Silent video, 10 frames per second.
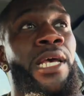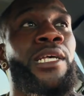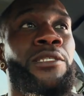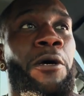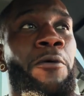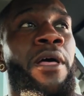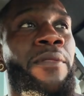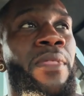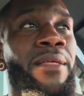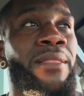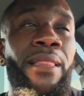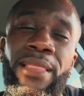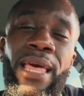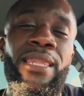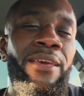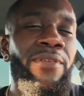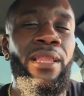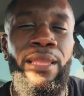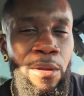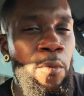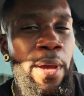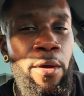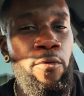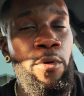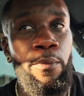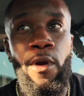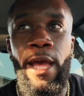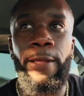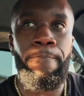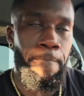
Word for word: So they're leaving a little wiggle room, right?